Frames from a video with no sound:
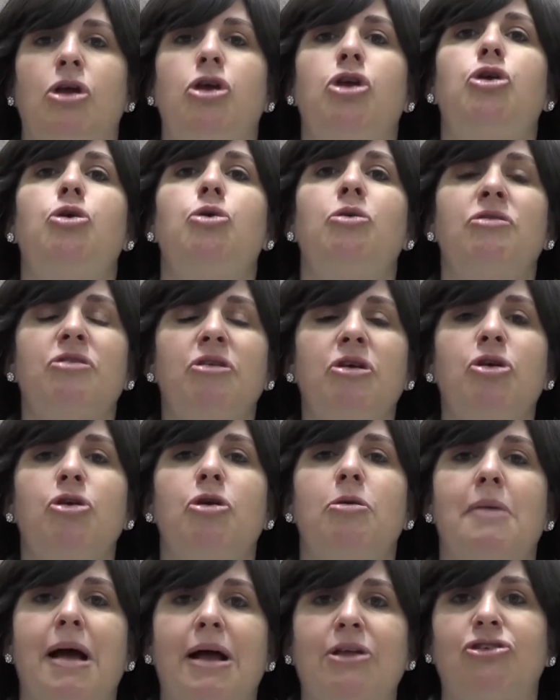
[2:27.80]
Using
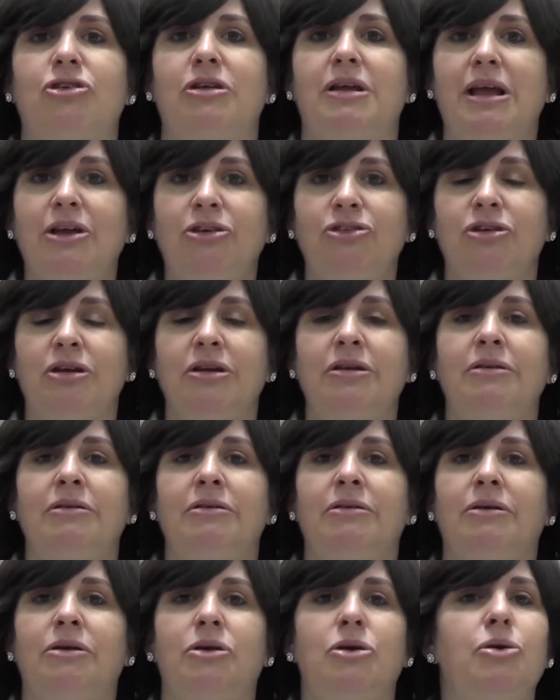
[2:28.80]
your imagination,
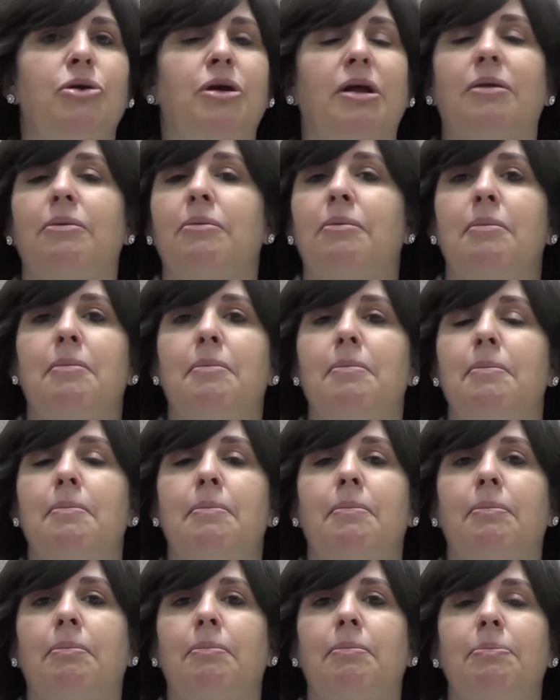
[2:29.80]
you can
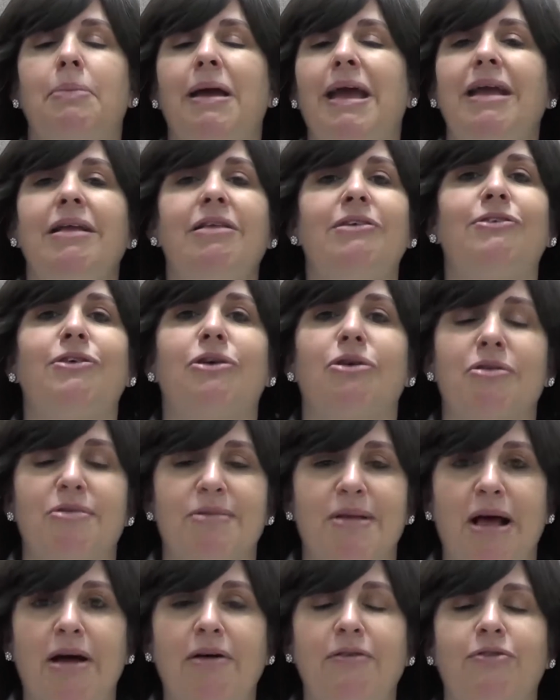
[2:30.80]
paint for
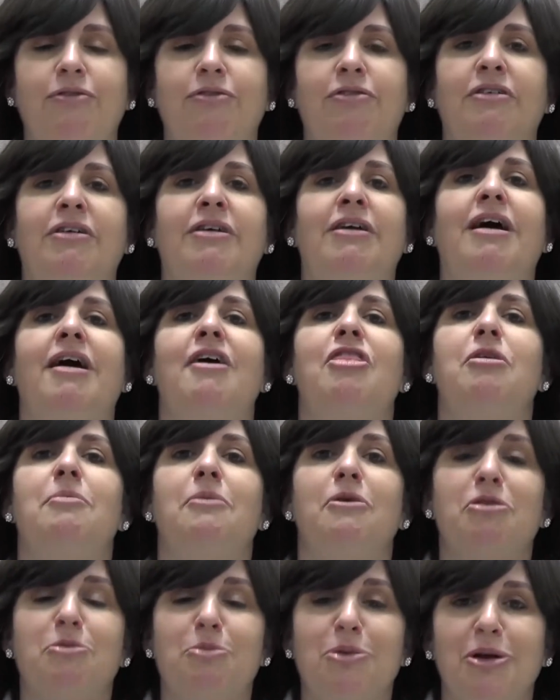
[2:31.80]
yourself the
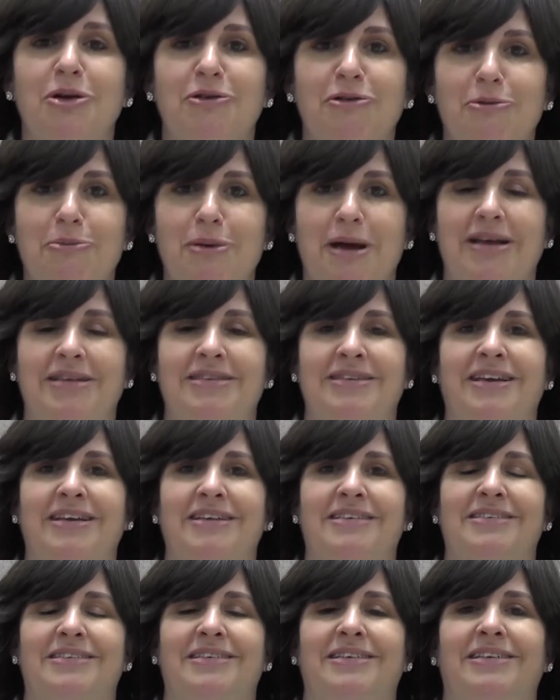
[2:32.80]
most beautiful
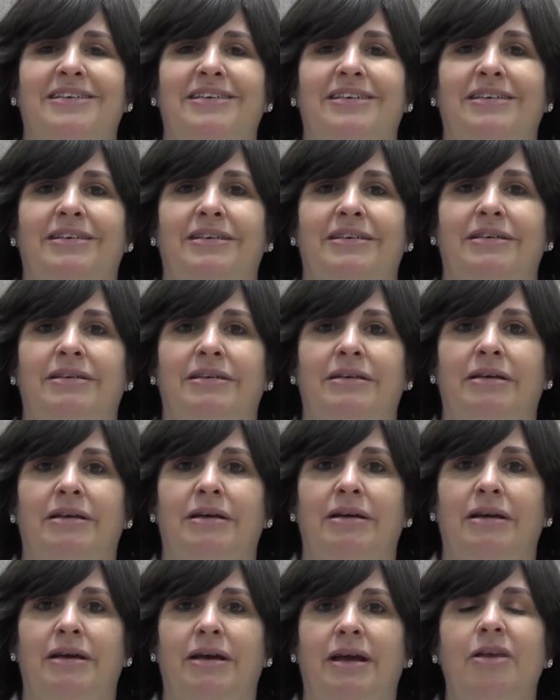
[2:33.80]
paintings.
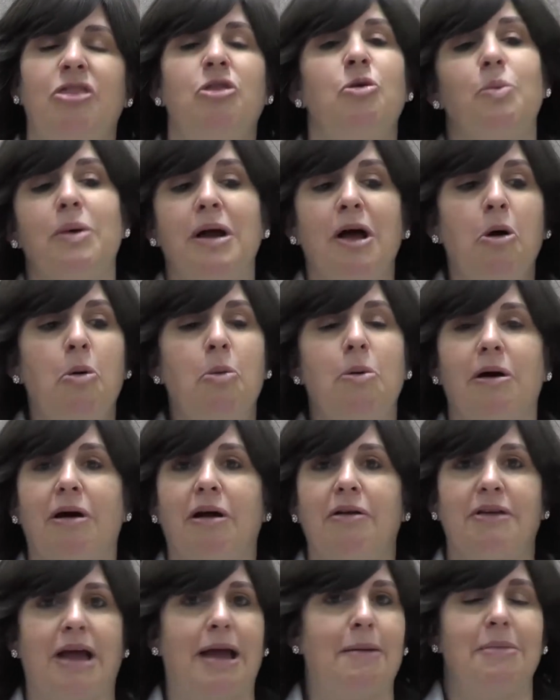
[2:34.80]
In the real
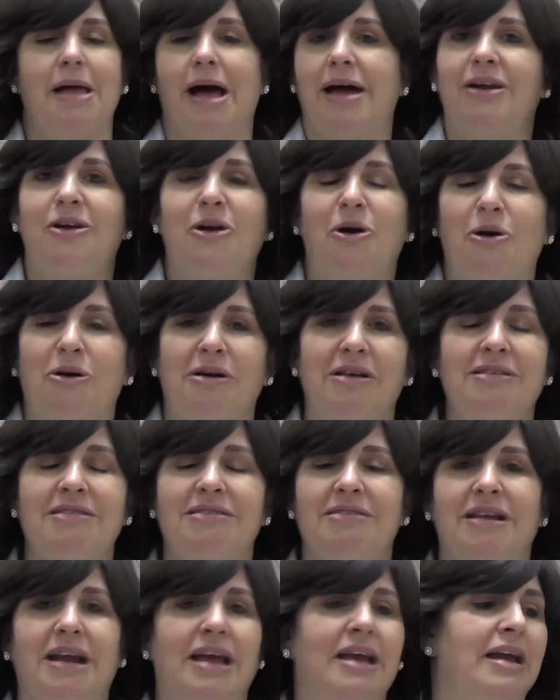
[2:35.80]
world, I'm not an
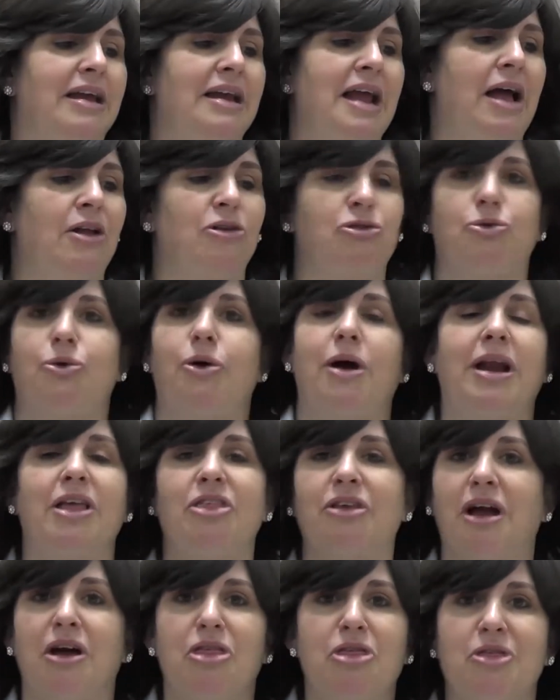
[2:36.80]
artist and I cannot draw
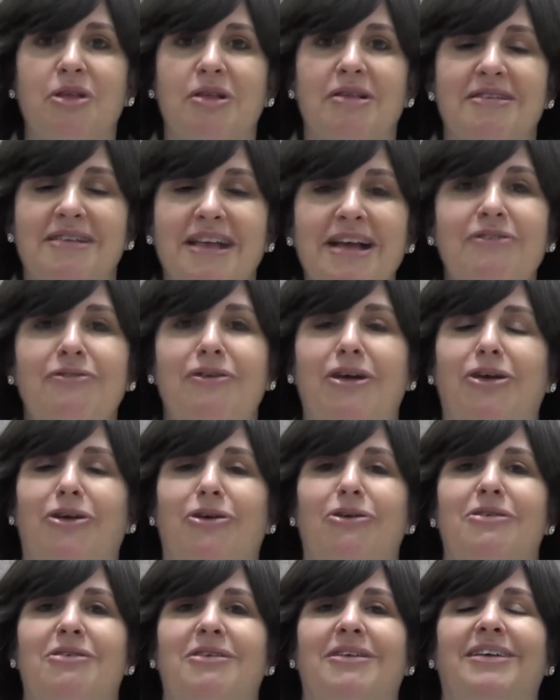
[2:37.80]
anything other than stick
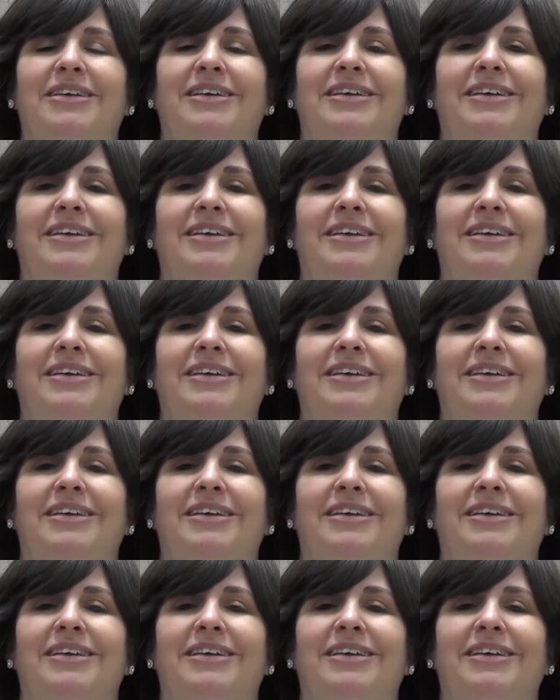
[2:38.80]
figures.